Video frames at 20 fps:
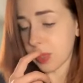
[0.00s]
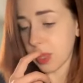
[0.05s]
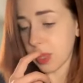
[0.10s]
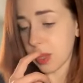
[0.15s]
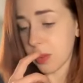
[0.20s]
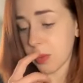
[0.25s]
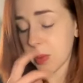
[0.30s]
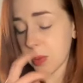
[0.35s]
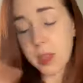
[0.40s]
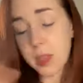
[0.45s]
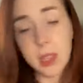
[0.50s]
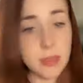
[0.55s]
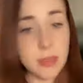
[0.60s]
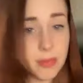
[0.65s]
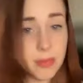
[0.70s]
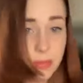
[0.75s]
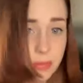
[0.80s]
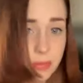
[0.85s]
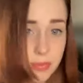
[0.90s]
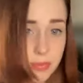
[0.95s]
And
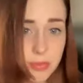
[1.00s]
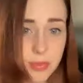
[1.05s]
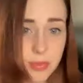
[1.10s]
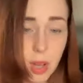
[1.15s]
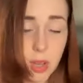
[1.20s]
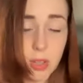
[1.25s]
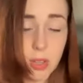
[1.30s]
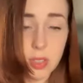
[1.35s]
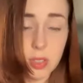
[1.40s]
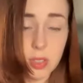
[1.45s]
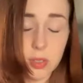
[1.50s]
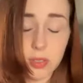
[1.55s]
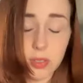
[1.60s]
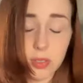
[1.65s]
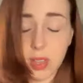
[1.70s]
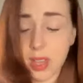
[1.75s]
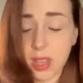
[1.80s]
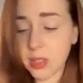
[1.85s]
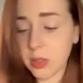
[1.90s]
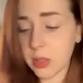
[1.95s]
then also,
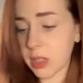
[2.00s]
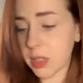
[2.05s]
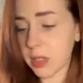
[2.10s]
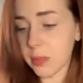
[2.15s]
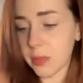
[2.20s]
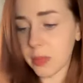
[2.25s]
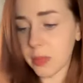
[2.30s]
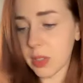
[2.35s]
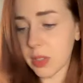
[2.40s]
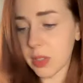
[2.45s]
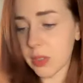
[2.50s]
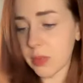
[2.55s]
lastly,